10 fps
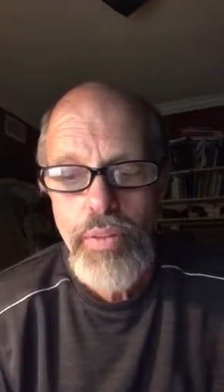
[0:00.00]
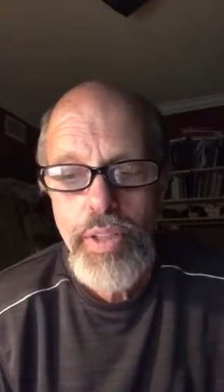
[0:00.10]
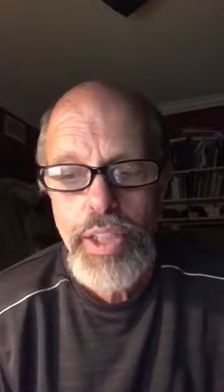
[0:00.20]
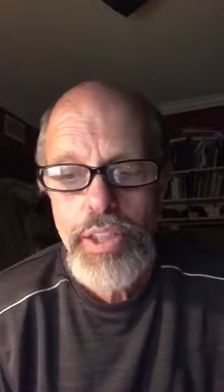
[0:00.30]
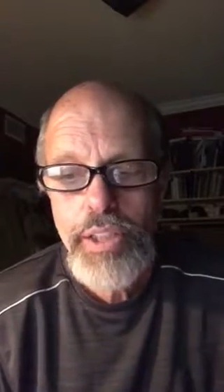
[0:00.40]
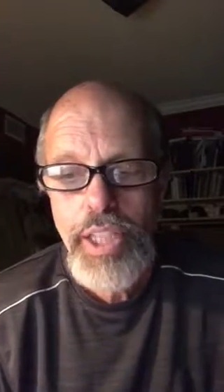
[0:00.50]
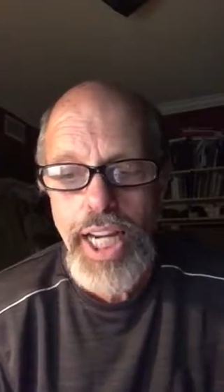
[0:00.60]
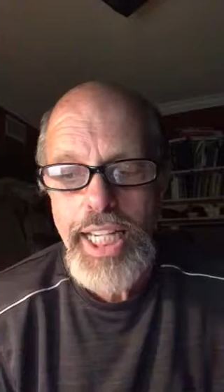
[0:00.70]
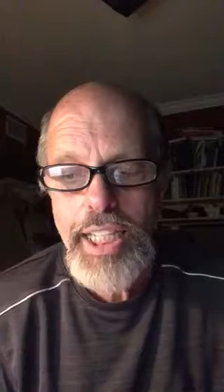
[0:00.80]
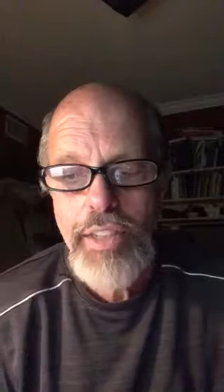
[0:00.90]
these
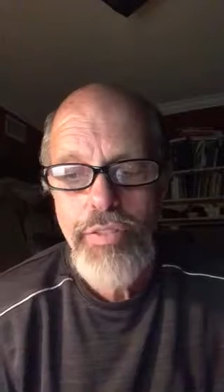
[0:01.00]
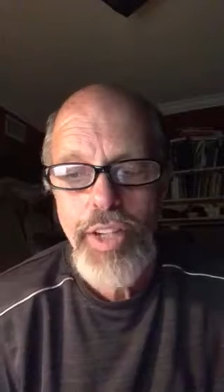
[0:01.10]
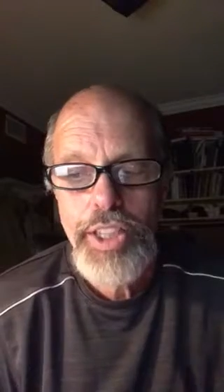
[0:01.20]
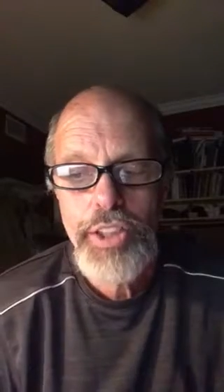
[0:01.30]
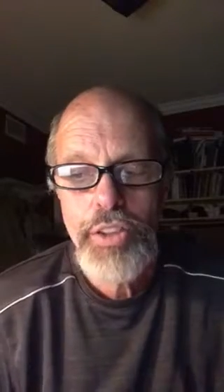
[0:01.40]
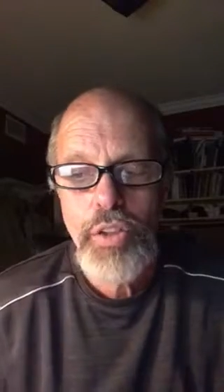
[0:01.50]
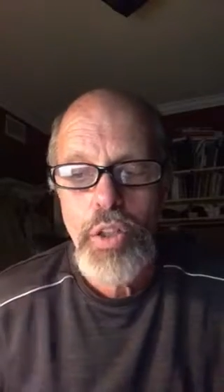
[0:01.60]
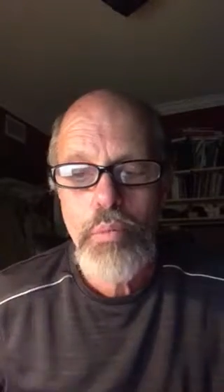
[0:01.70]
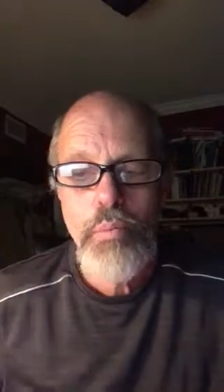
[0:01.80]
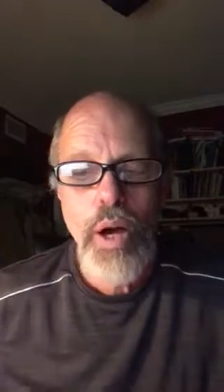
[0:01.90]
daily confessions are
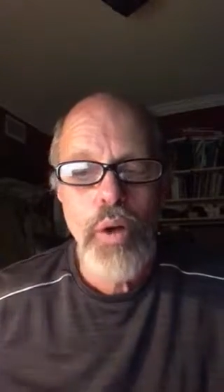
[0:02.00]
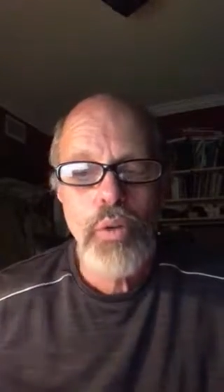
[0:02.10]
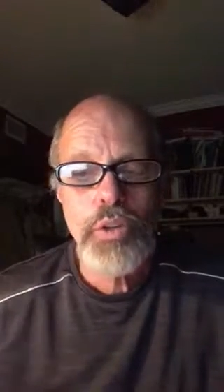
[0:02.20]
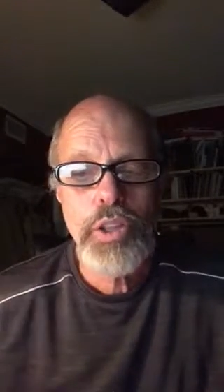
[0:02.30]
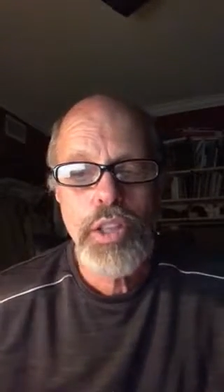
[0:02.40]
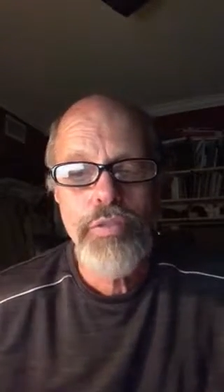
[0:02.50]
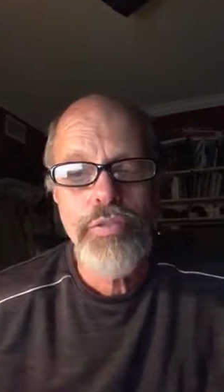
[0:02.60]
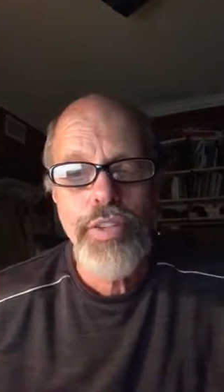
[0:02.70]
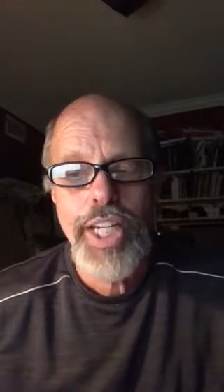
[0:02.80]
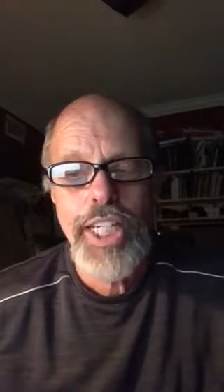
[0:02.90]
composed to
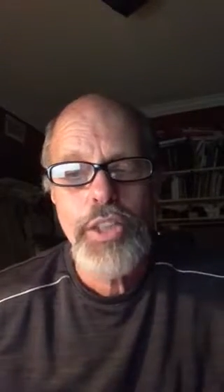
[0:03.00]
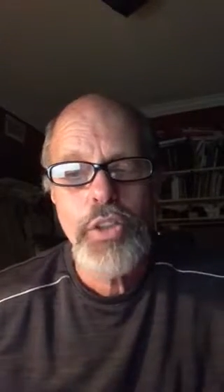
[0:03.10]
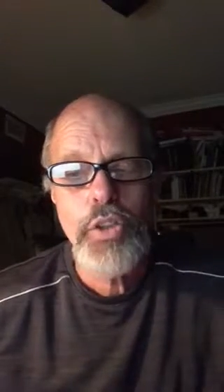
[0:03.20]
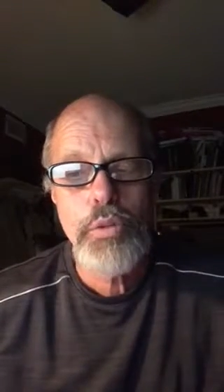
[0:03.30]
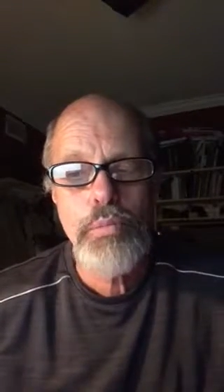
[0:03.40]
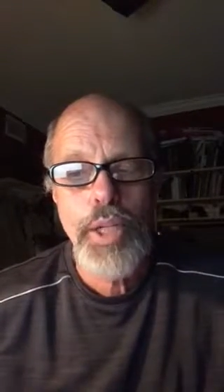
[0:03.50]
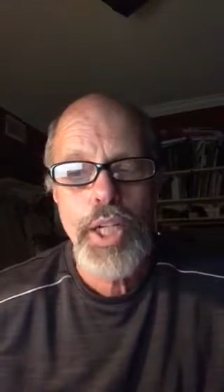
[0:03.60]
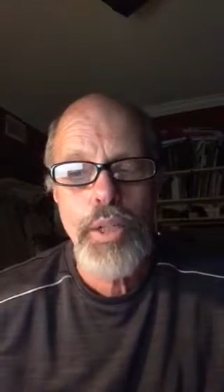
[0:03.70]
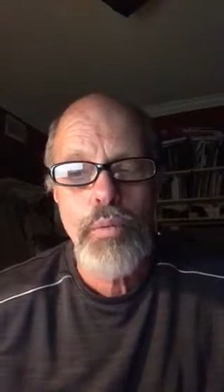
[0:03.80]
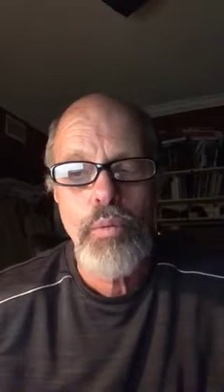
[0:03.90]
feed your
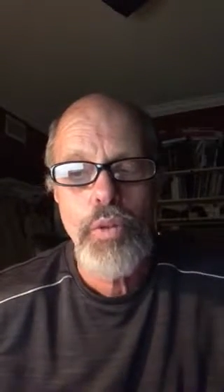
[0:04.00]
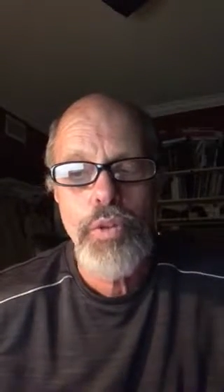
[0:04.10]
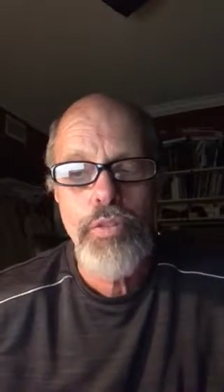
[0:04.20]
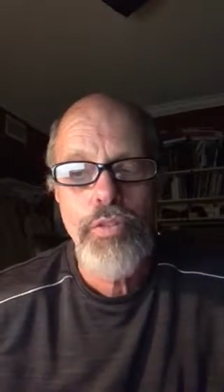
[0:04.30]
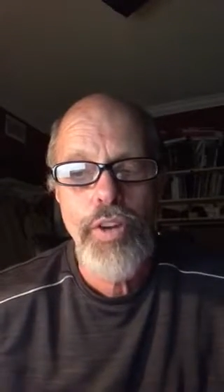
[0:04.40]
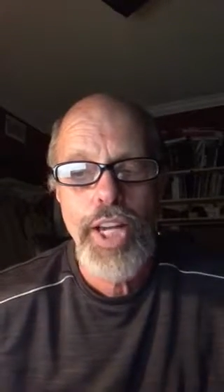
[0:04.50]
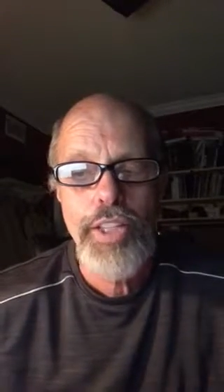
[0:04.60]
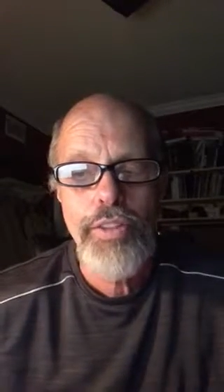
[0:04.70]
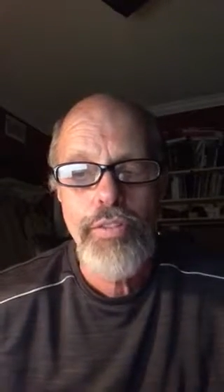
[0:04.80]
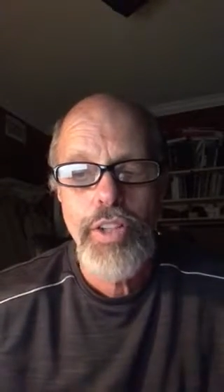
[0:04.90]
spirit with the
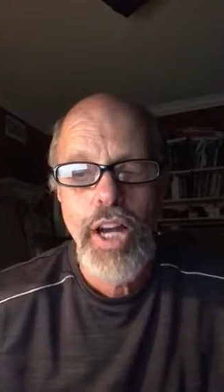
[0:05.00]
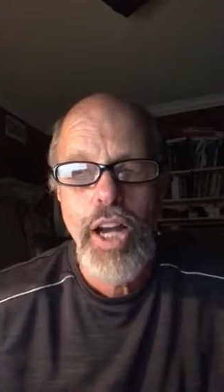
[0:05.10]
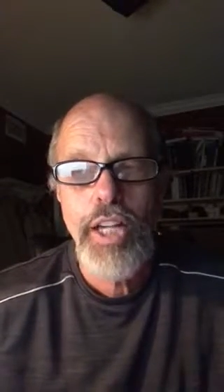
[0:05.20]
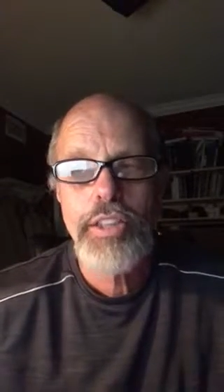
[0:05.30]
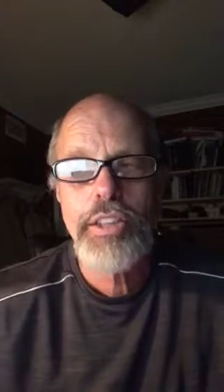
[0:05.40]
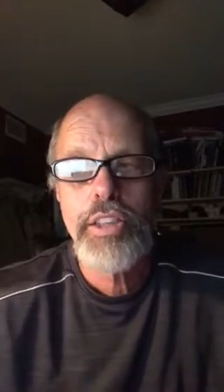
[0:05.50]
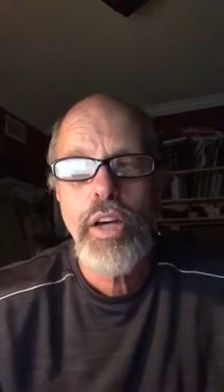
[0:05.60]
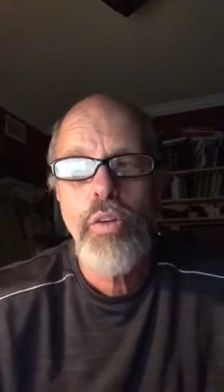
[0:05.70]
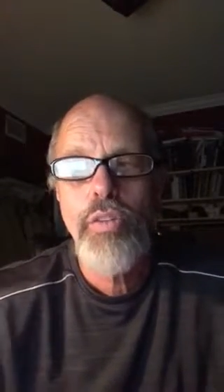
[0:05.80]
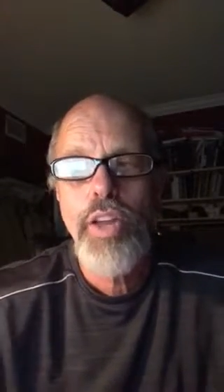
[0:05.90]
faith of God
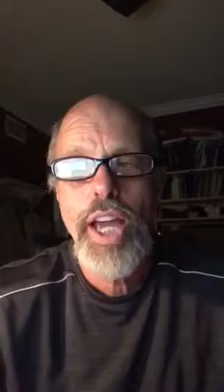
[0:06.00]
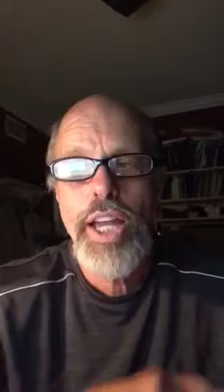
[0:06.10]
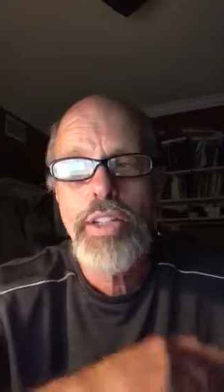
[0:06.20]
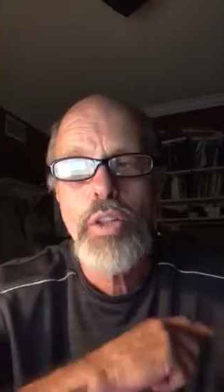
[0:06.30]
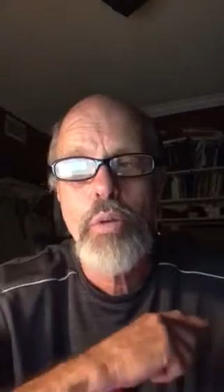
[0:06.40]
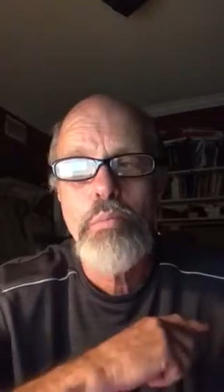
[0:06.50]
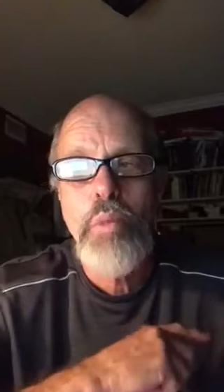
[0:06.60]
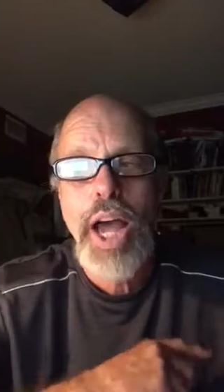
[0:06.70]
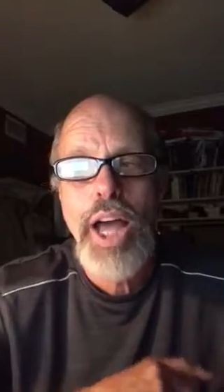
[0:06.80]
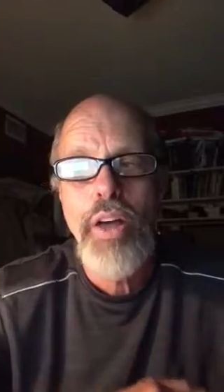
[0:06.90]
so that your
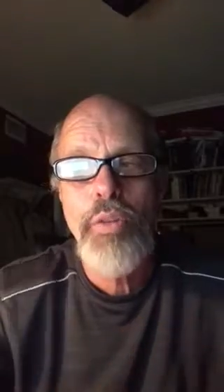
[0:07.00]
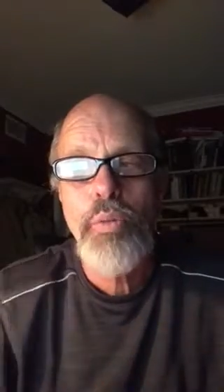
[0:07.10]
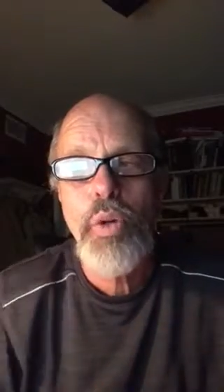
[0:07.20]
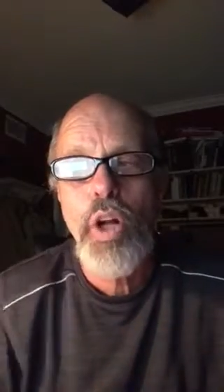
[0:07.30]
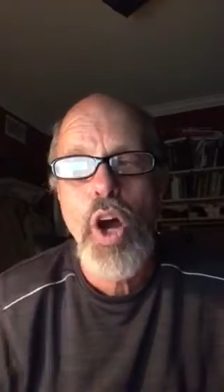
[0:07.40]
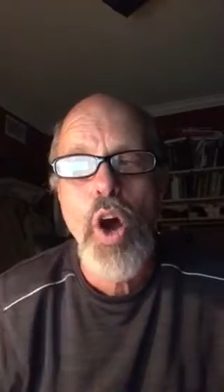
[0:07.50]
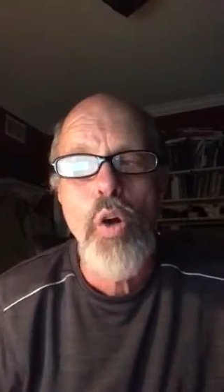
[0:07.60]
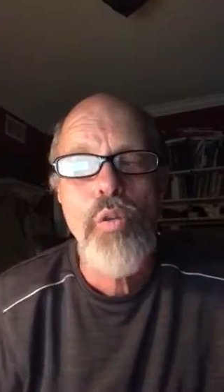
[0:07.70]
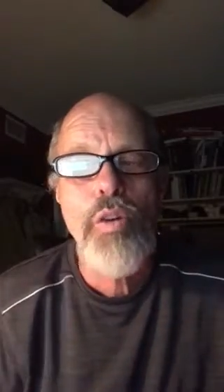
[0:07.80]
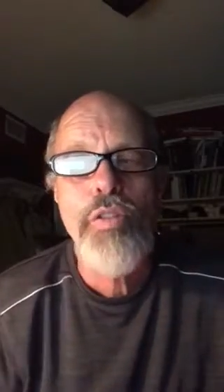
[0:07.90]
mouth will
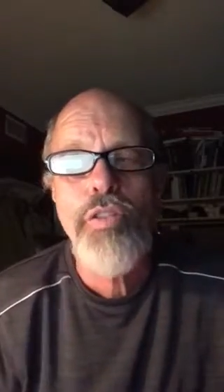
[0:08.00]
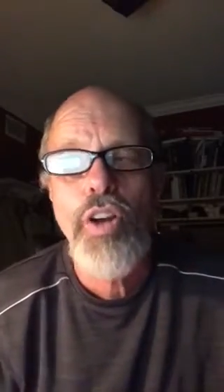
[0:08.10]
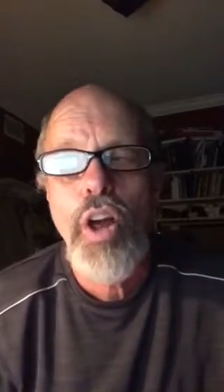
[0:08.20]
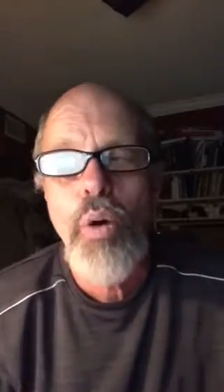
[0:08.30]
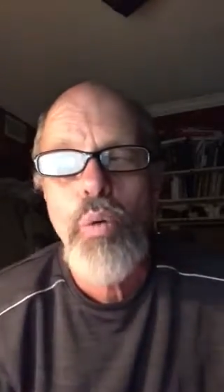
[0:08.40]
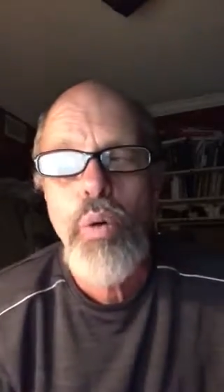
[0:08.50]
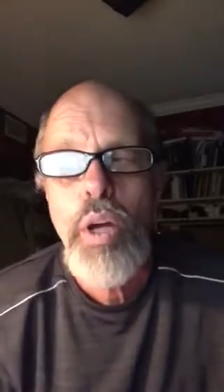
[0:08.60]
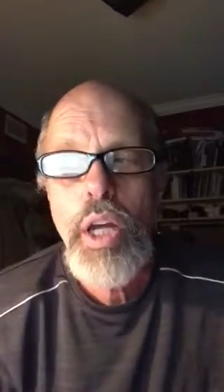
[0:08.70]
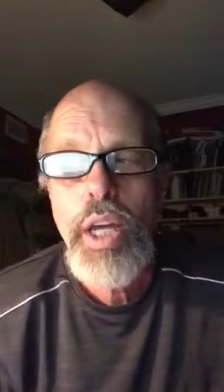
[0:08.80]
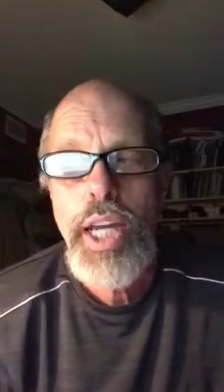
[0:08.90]
overflow
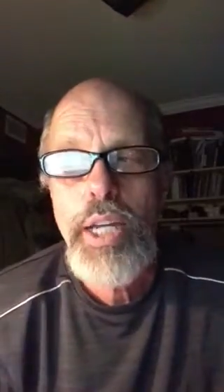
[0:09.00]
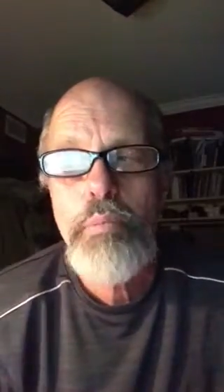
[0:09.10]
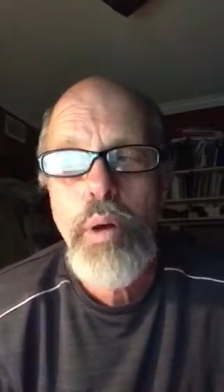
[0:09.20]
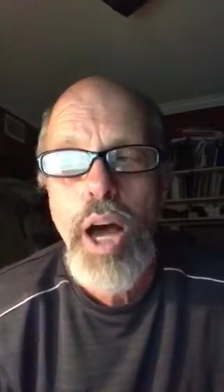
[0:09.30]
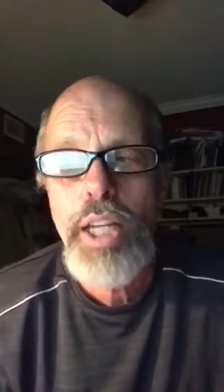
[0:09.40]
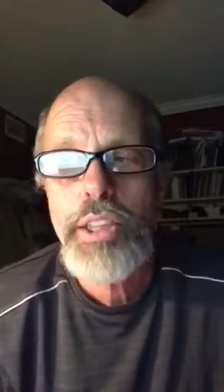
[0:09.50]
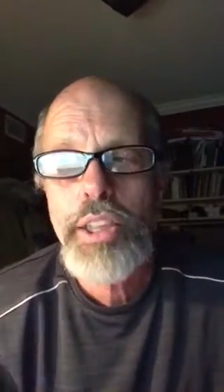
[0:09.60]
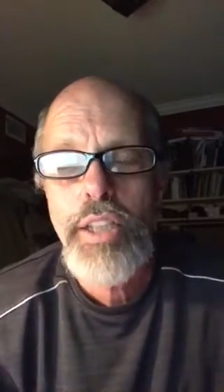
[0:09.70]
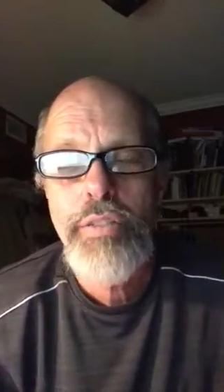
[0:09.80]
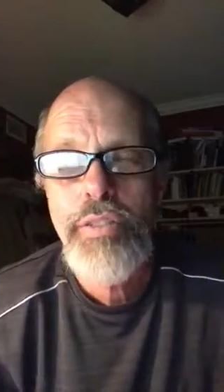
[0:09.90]
in
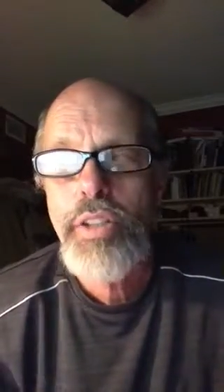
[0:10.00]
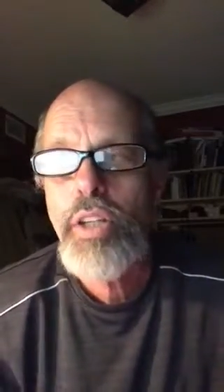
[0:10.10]
positive,